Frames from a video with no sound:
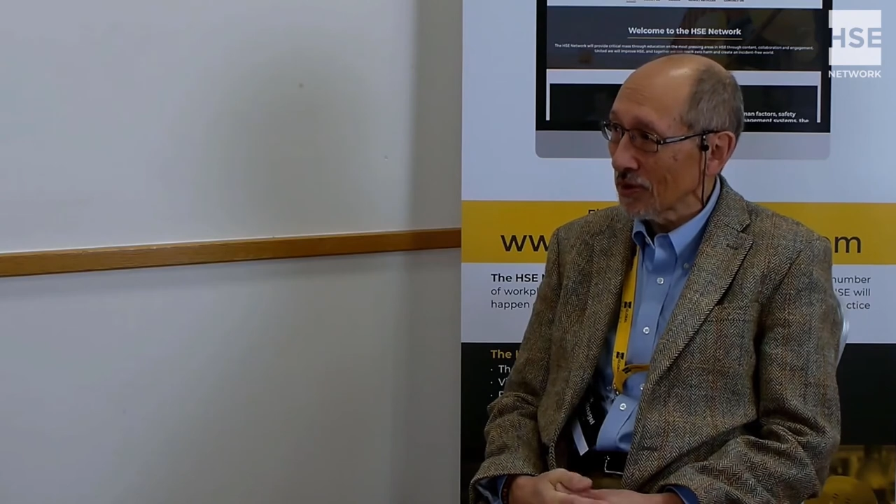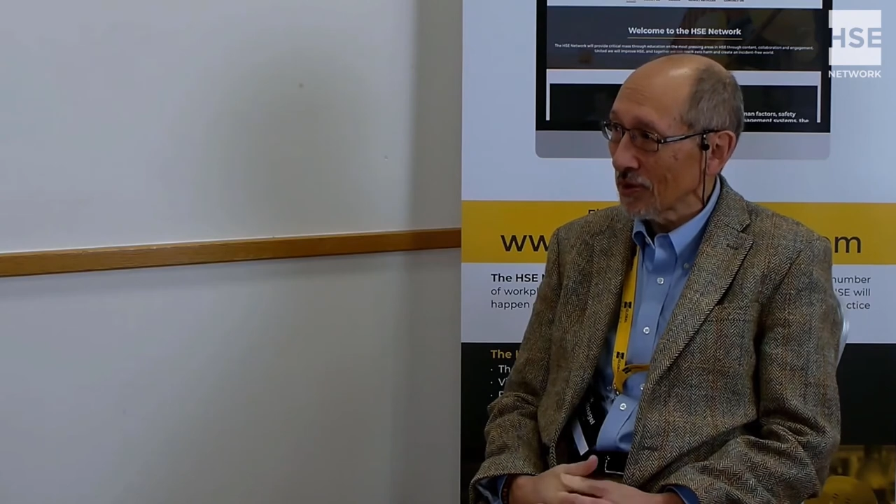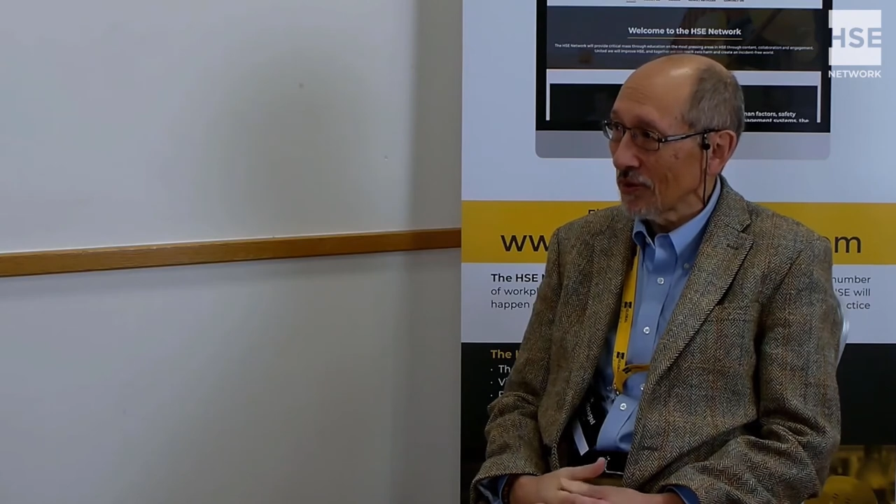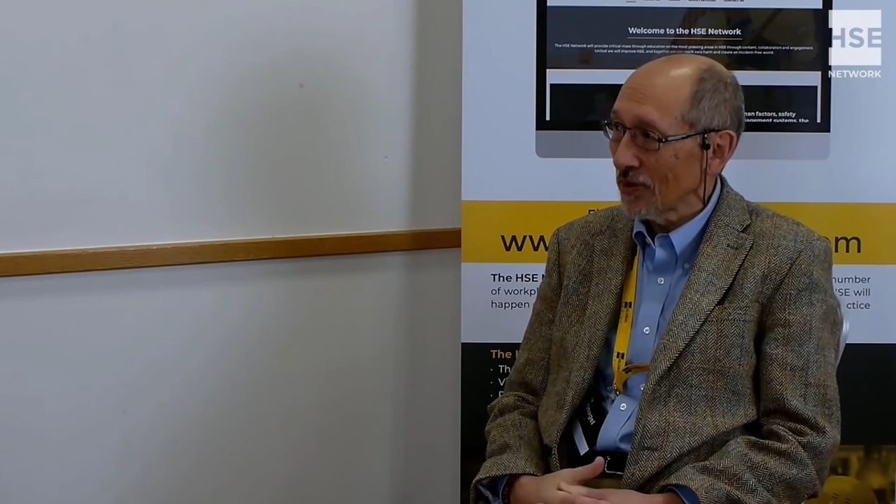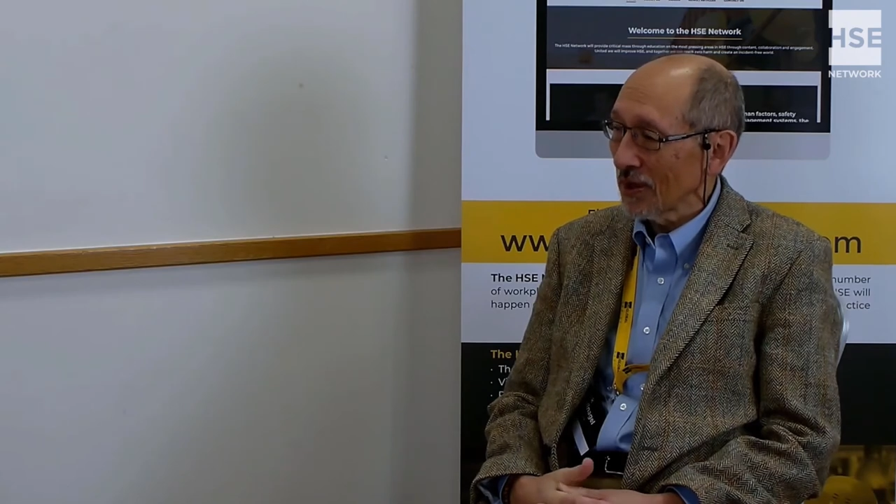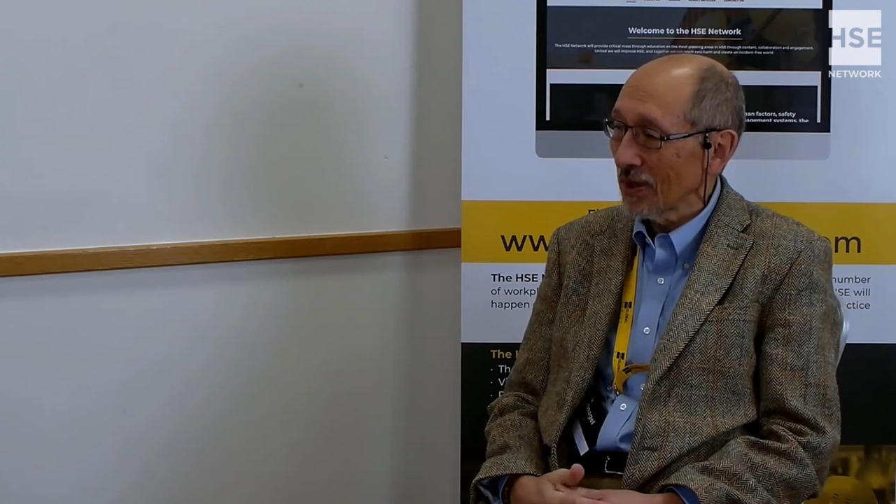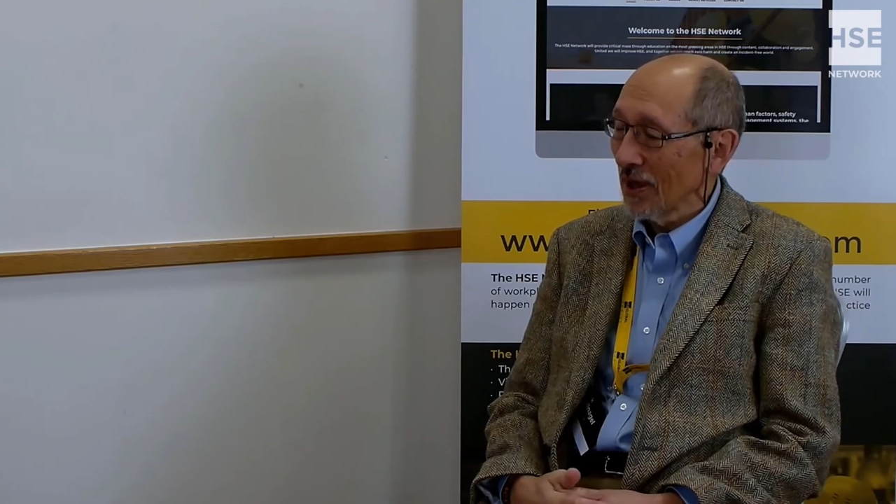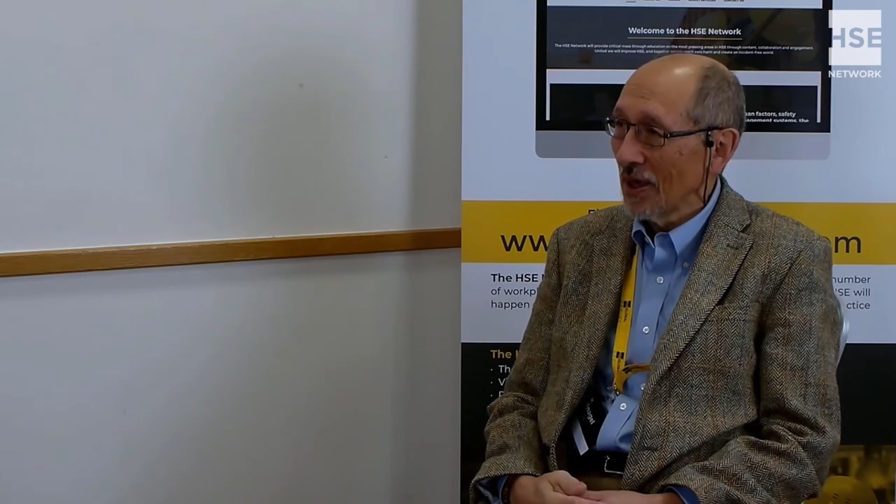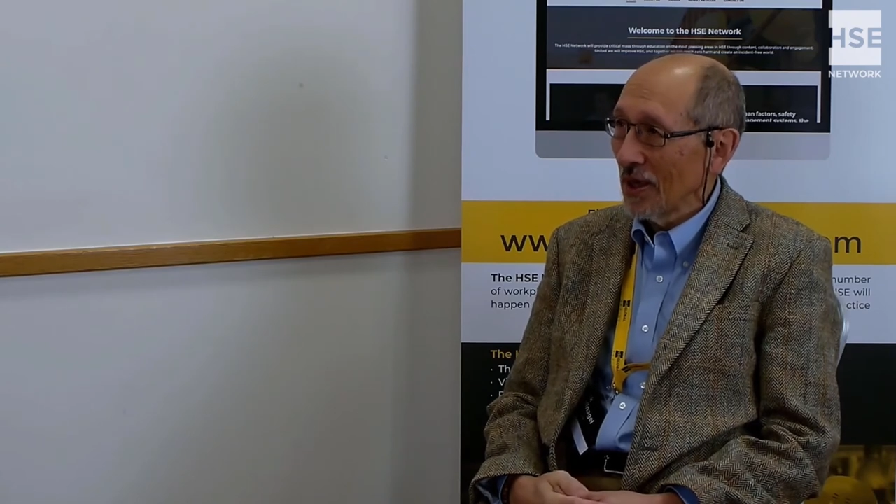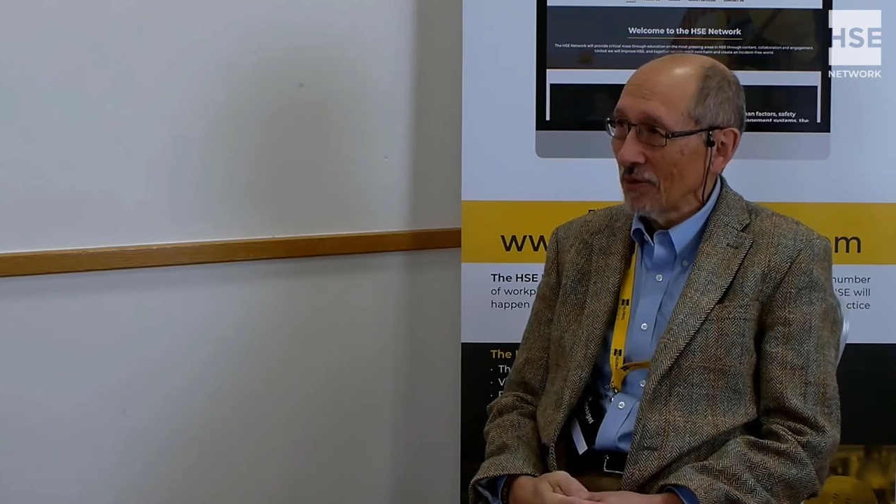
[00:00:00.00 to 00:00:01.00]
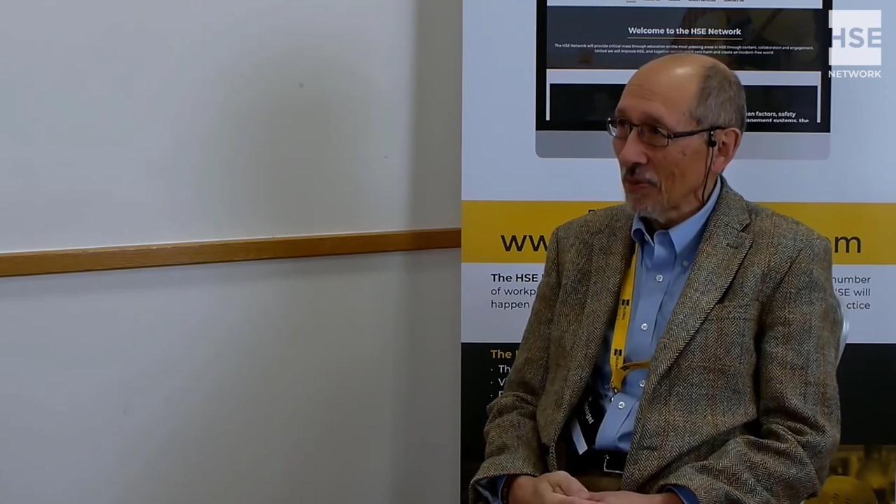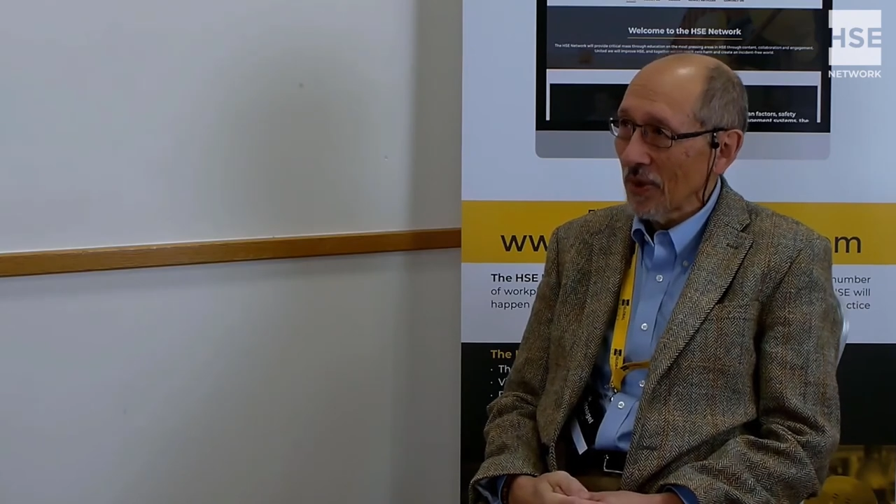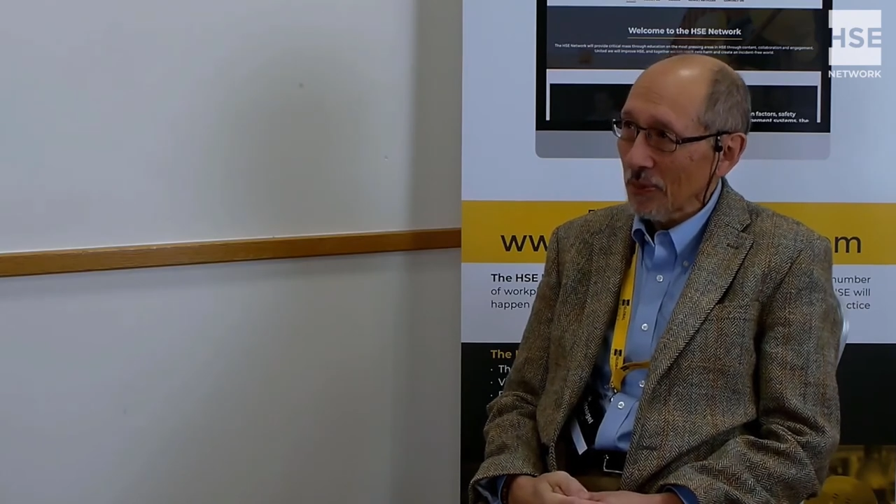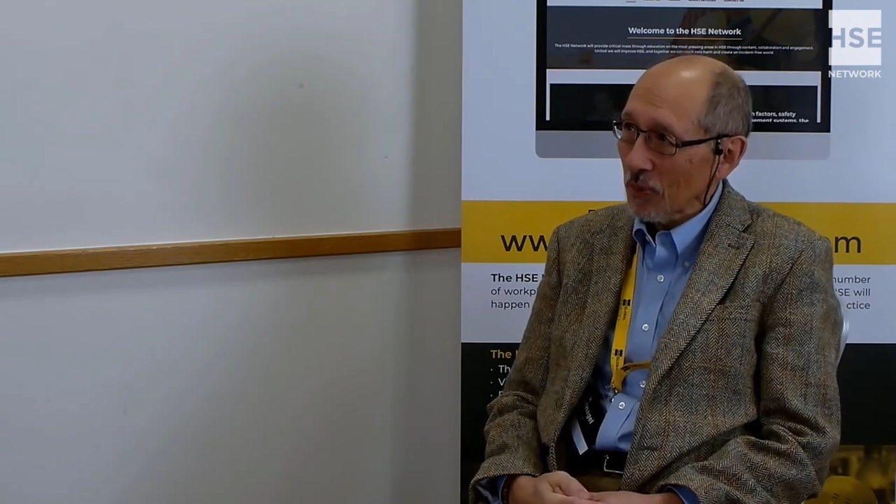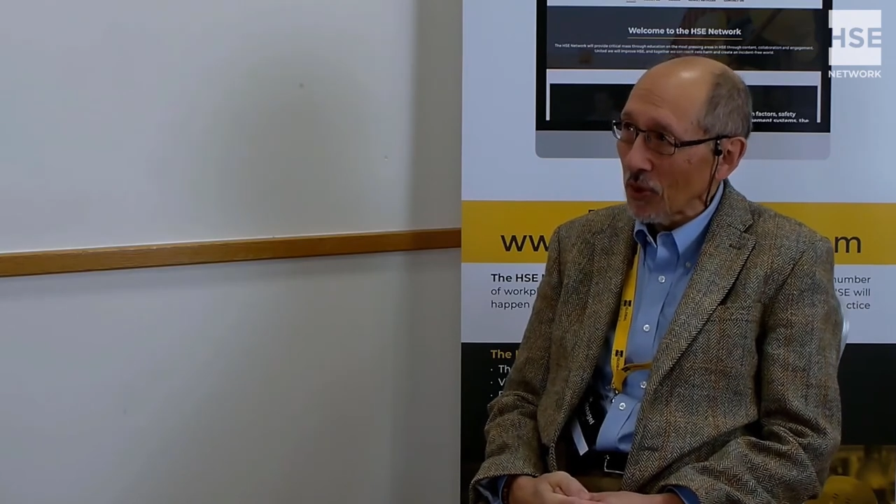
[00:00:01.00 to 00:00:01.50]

So I think from that